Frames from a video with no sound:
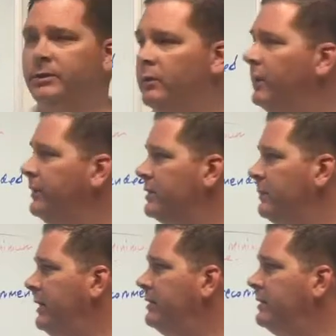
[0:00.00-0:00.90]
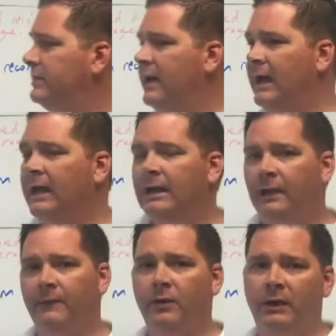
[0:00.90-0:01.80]
So what this means is that
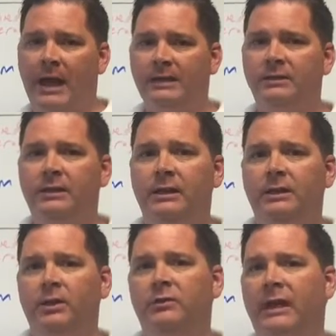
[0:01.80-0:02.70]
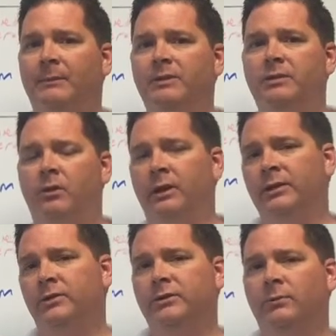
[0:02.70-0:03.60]
if you're in an accident, you damage or
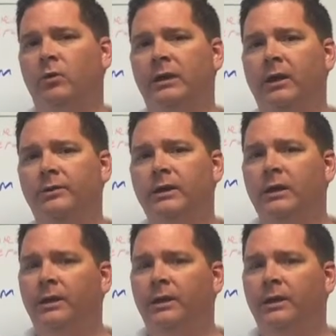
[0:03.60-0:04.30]
injure someone else,